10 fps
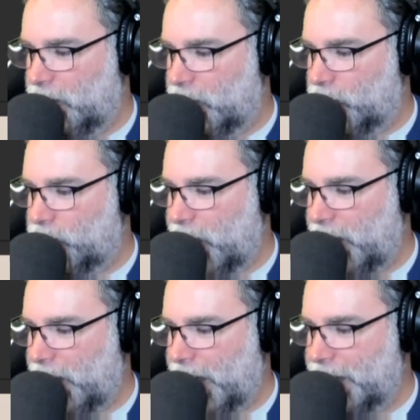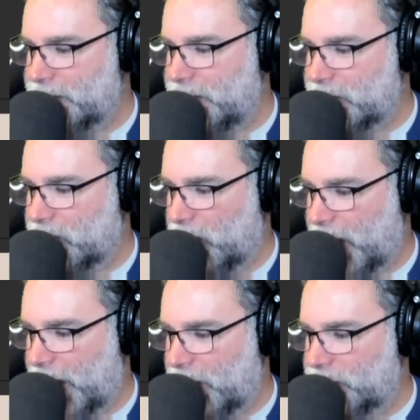Create it as this
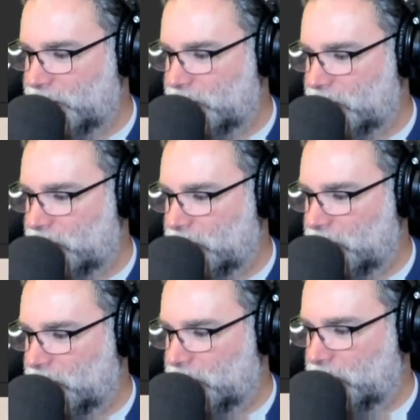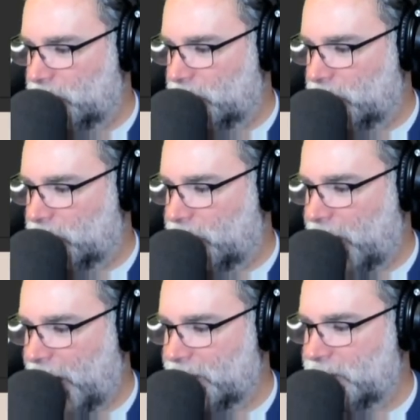class.
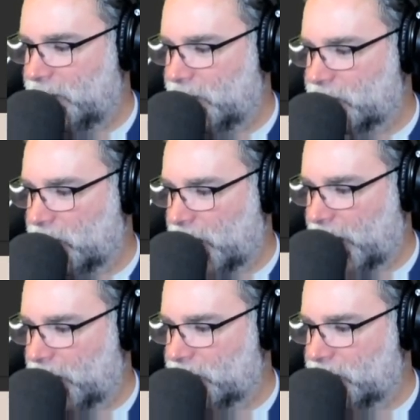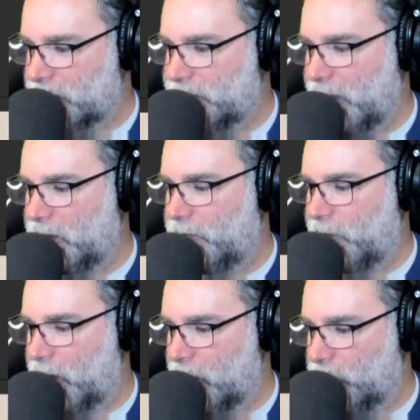Cast to this class. Set the
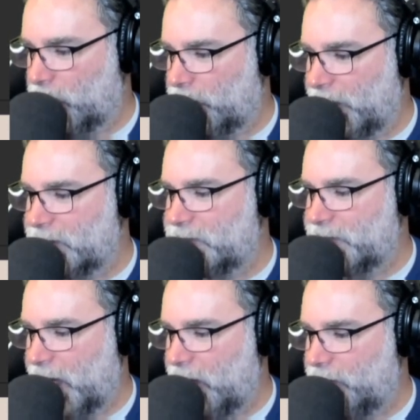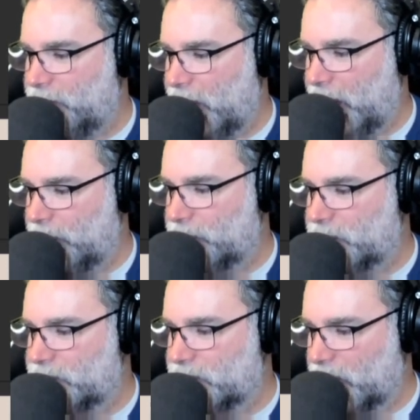variable. Then save game to
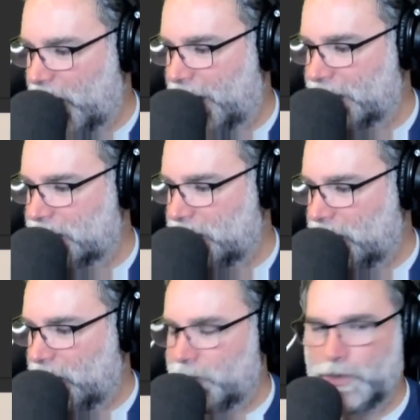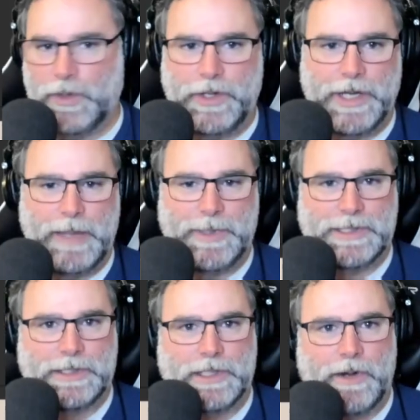slot. So go to your game
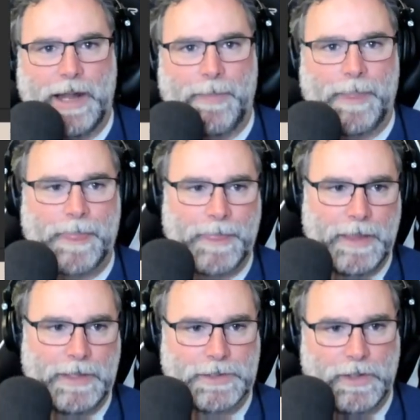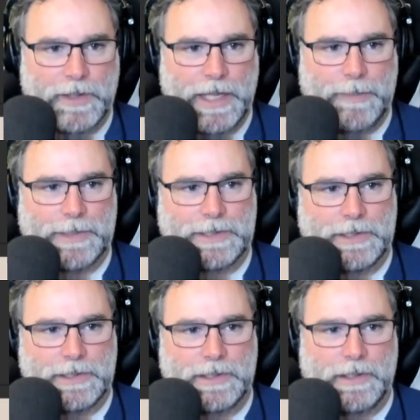instance. All right. Let's go to the game
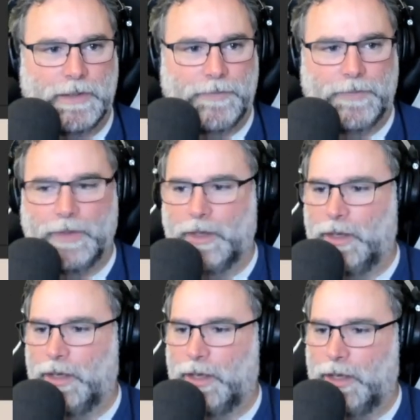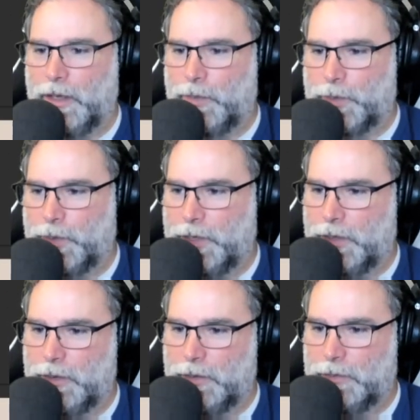instance. We're going to
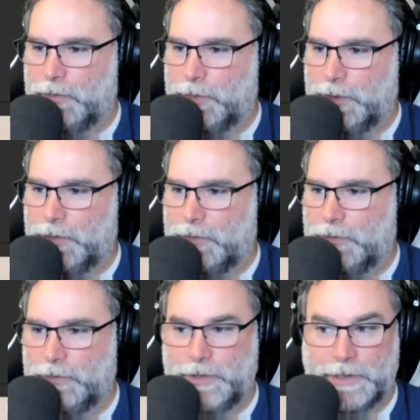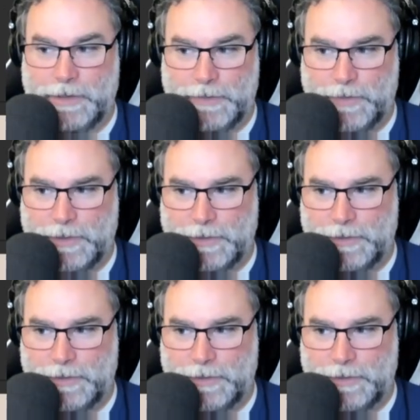check this first.